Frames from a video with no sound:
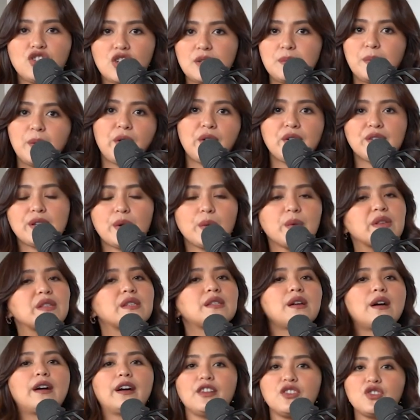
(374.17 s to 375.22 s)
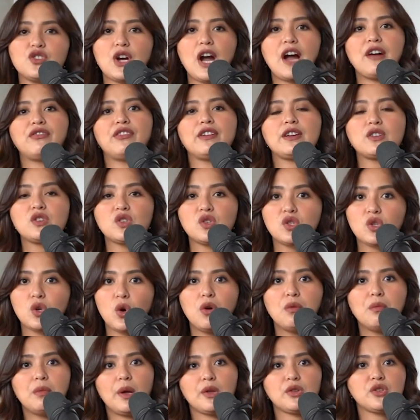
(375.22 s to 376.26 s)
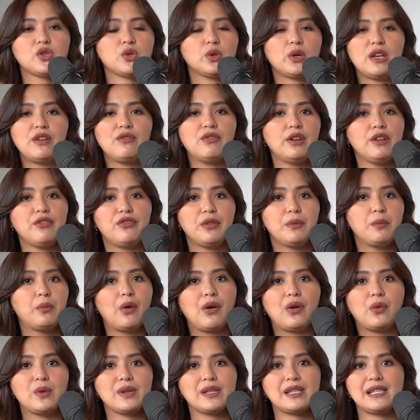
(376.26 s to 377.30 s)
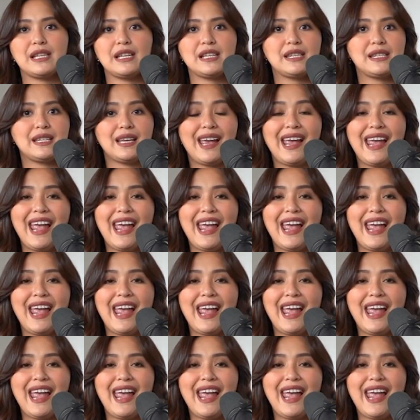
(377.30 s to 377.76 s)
just because I was stuck in traffic so much. So even if the book was, let's